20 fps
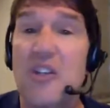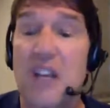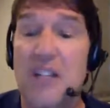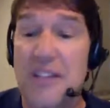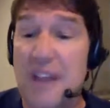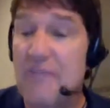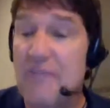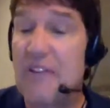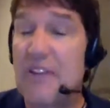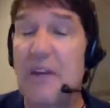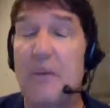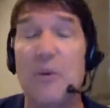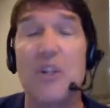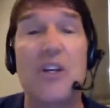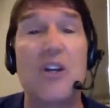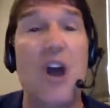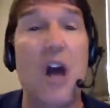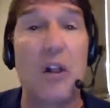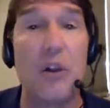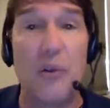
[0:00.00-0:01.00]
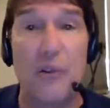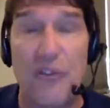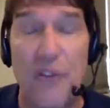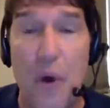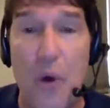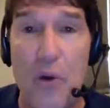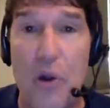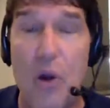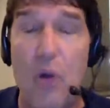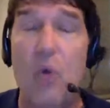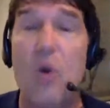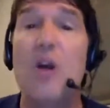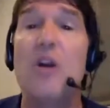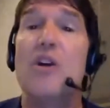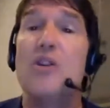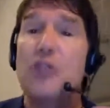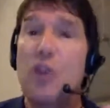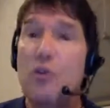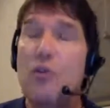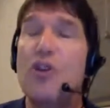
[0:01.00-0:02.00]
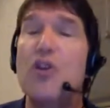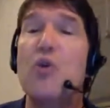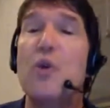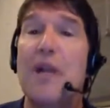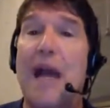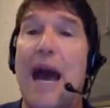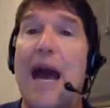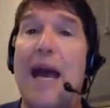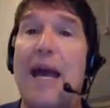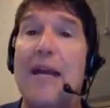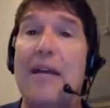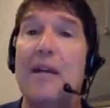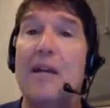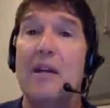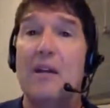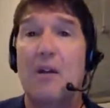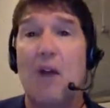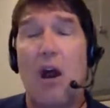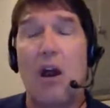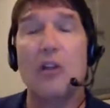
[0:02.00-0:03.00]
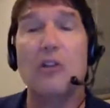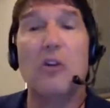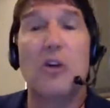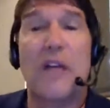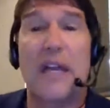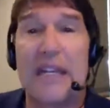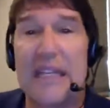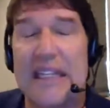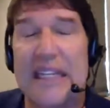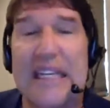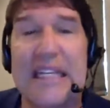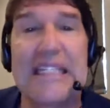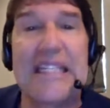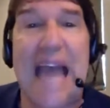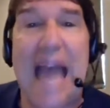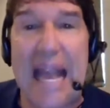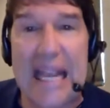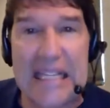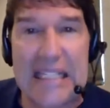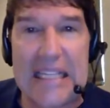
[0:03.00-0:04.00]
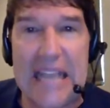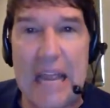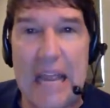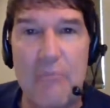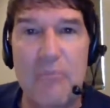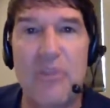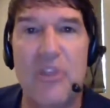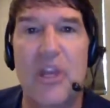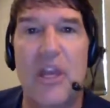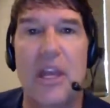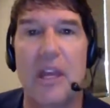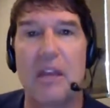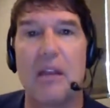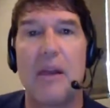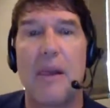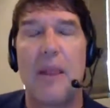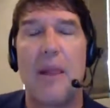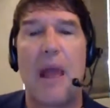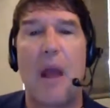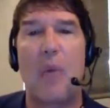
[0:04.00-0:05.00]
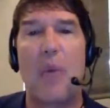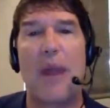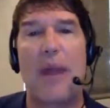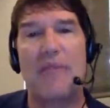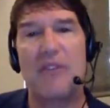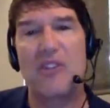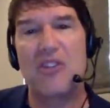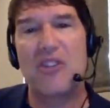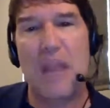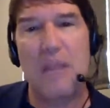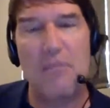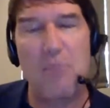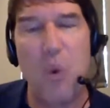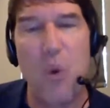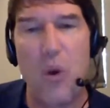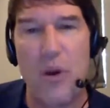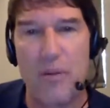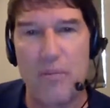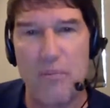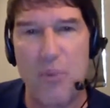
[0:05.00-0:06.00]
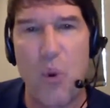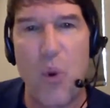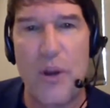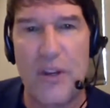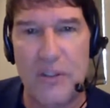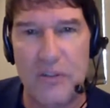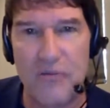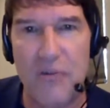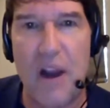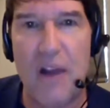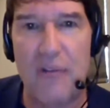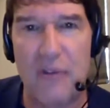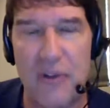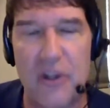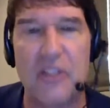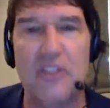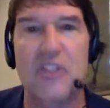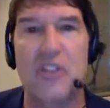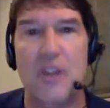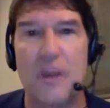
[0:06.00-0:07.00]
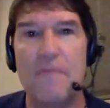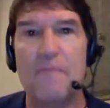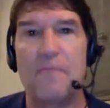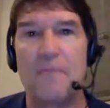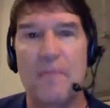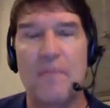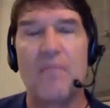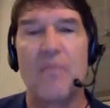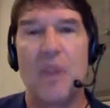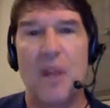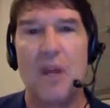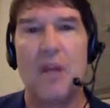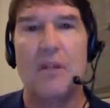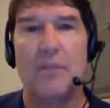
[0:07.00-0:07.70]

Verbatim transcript: We discussed everything with a color photo. So you and I are looking at the exact same thing and right. we have the same point of reference.